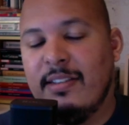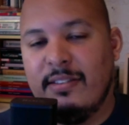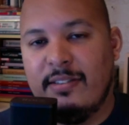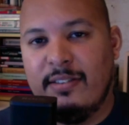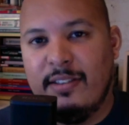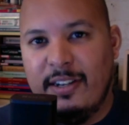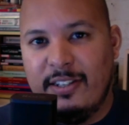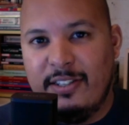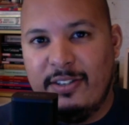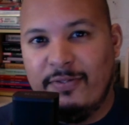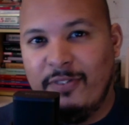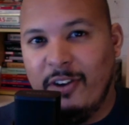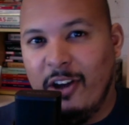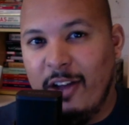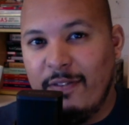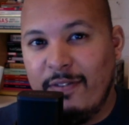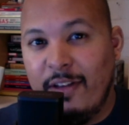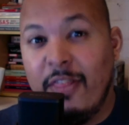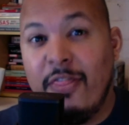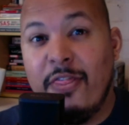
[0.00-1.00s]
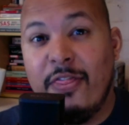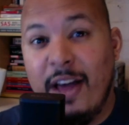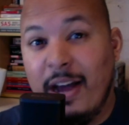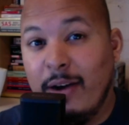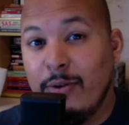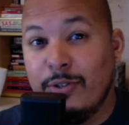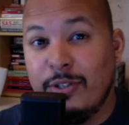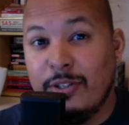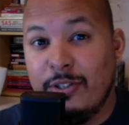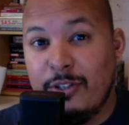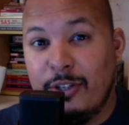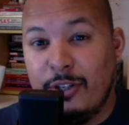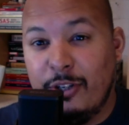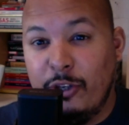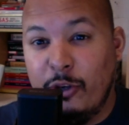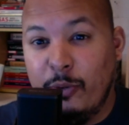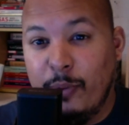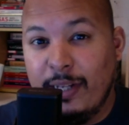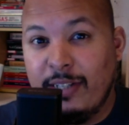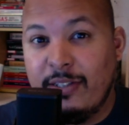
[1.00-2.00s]
35,000
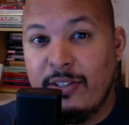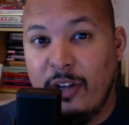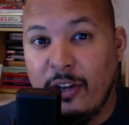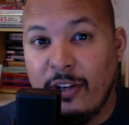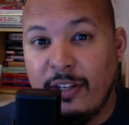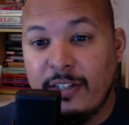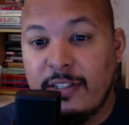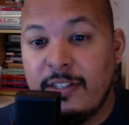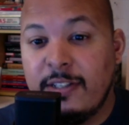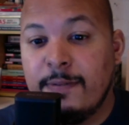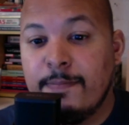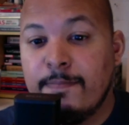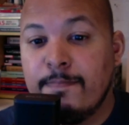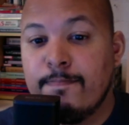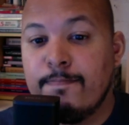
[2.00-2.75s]
US dollars.